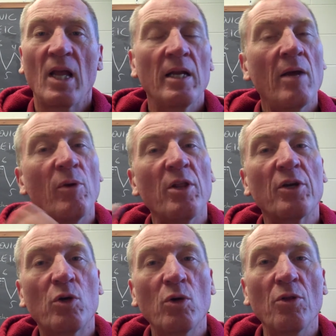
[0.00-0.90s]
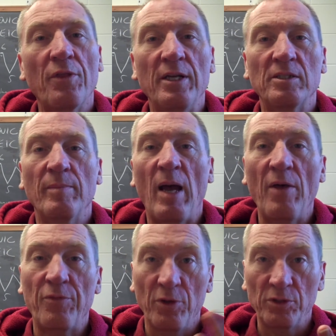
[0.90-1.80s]
Now, one of the cool things
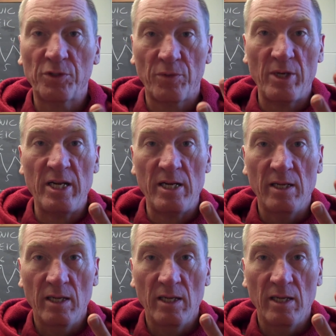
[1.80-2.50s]
about those three